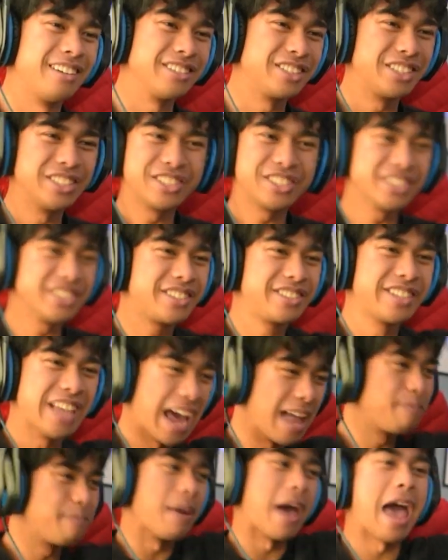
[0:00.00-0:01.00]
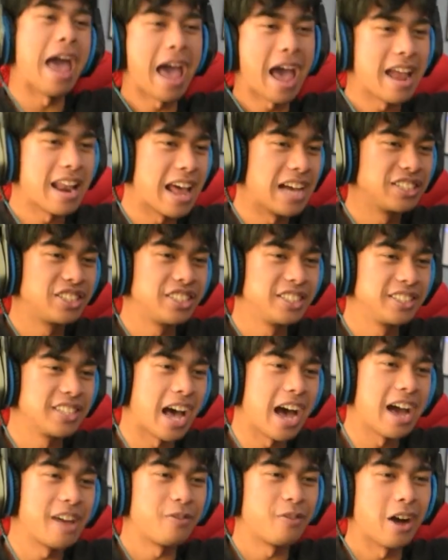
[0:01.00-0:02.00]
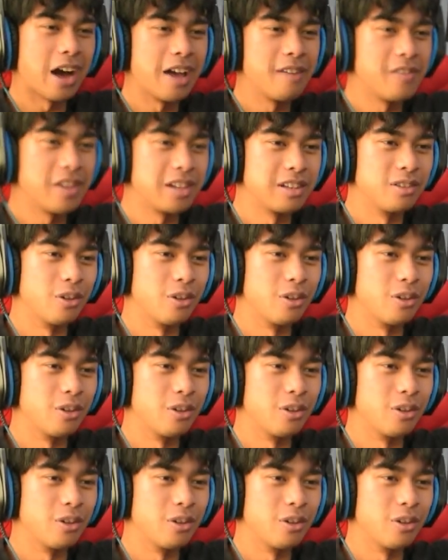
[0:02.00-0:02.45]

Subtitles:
She's just deadpan as she's high-fiving